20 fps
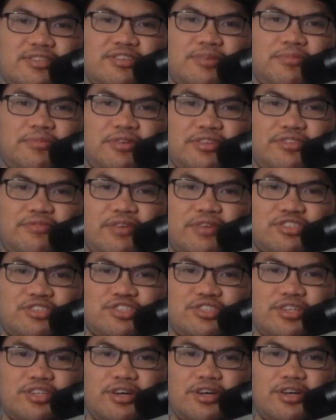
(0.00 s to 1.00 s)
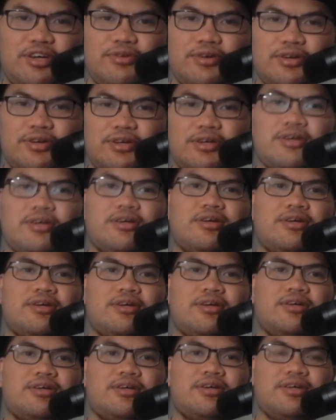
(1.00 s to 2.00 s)
so I'm gonna end the reaction now,
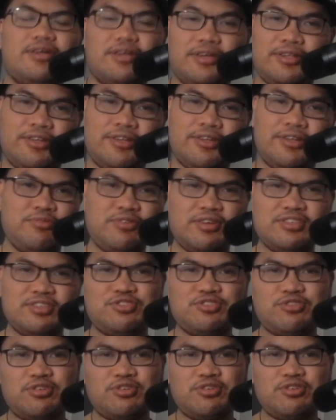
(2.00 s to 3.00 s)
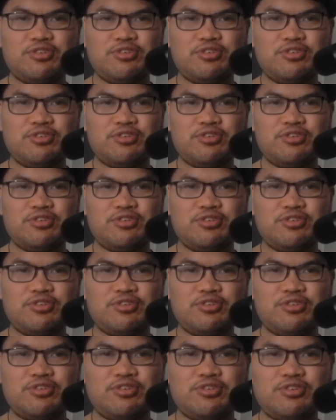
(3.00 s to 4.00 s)
and hope you guys enjoyed my long
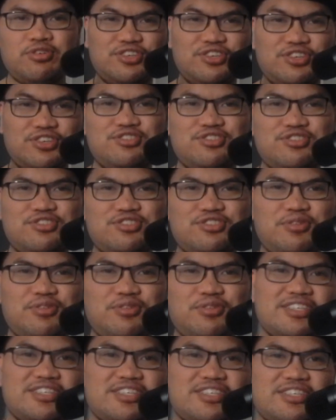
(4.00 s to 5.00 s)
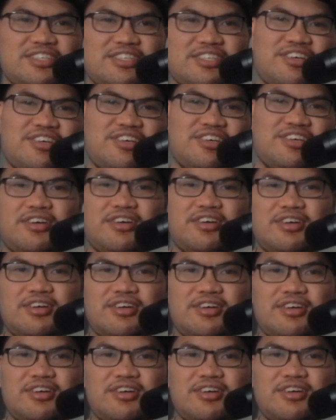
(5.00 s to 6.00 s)
reaction to tripleS.
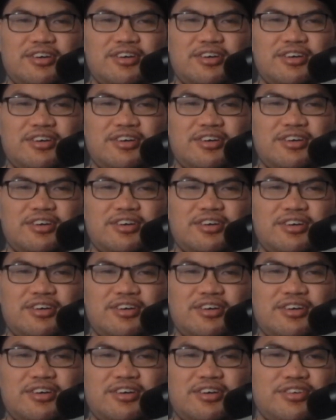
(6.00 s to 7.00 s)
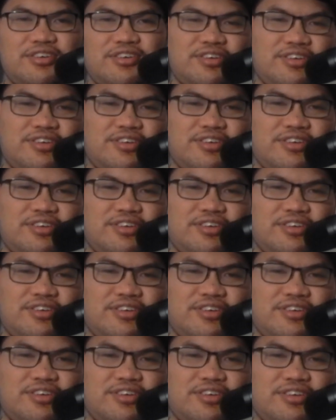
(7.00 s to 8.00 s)
Vivi
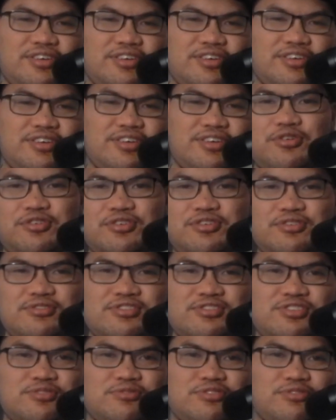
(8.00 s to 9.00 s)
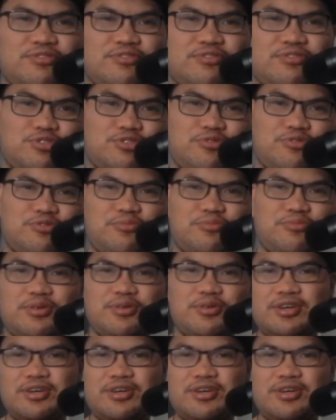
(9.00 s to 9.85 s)
hit the floor on Studio CHOOM.